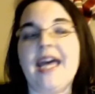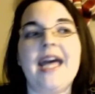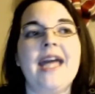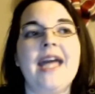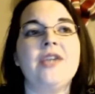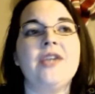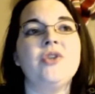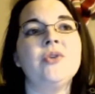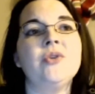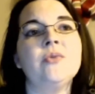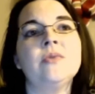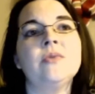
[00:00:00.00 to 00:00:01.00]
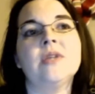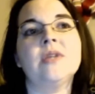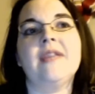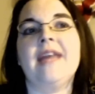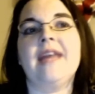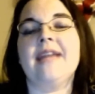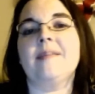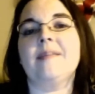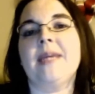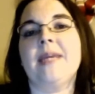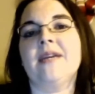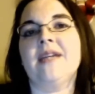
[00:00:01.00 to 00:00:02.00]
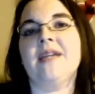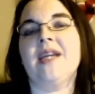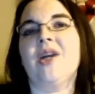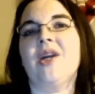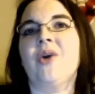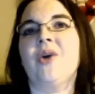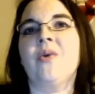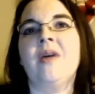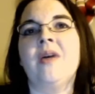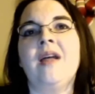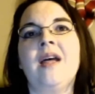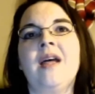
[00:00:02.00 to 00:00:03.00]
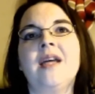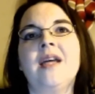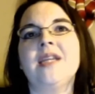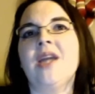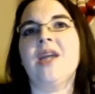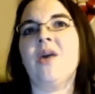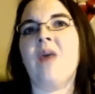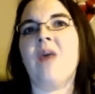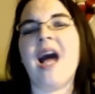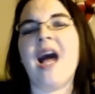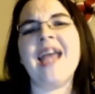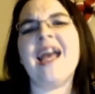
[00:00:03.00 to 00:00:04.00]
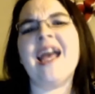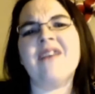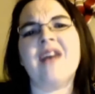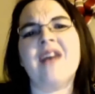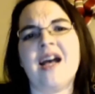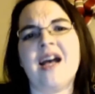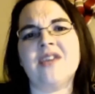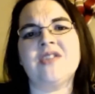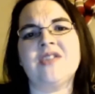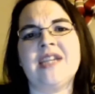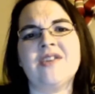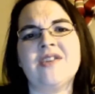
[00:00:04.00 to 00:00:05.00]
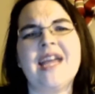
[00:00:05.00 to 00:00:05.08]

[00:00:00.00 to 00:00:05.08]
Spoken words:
And you look at that as a parent and go, you know, I have higher standards.